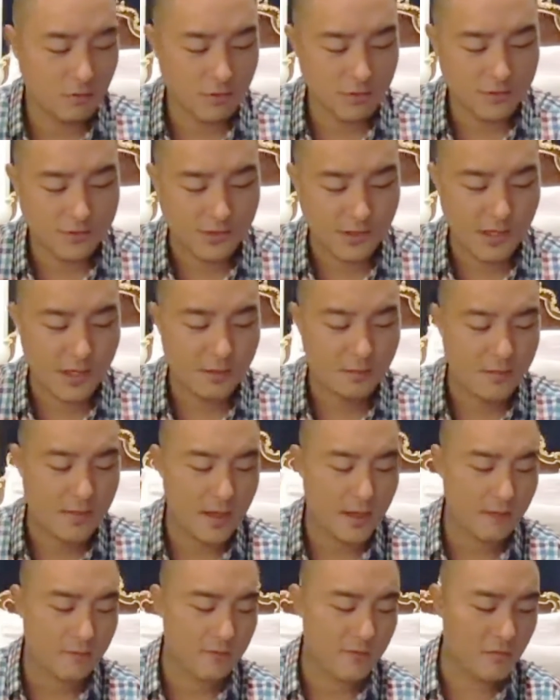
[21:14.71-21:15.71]
see the Lord
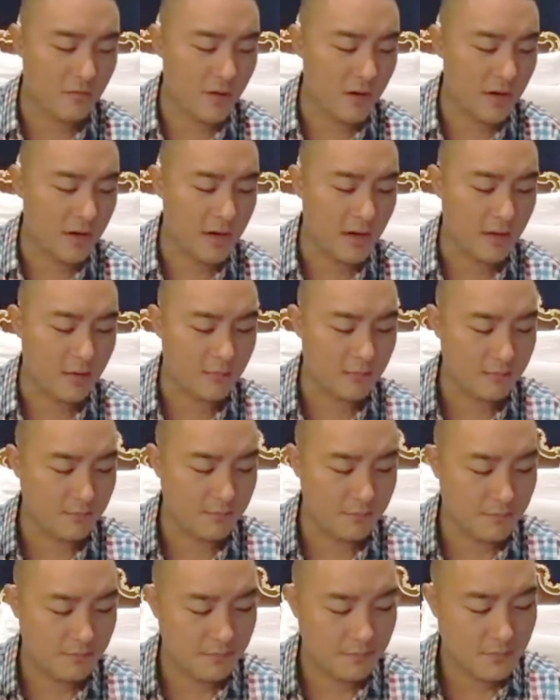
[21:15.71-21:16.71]
resetting many of you
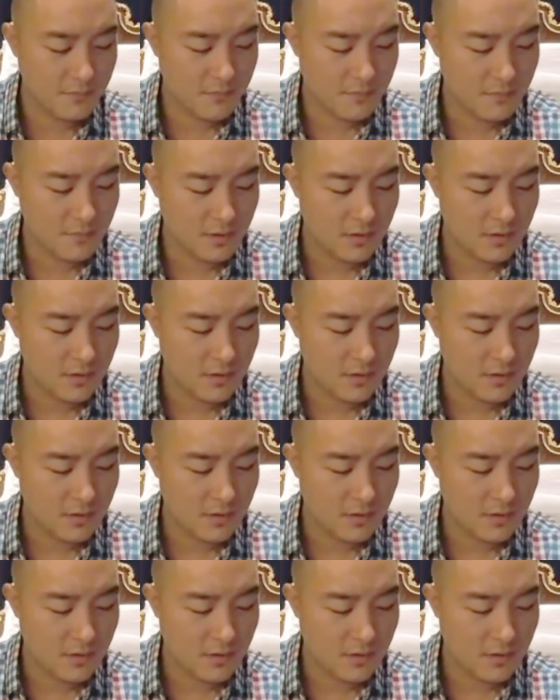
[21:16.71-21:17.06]
right now.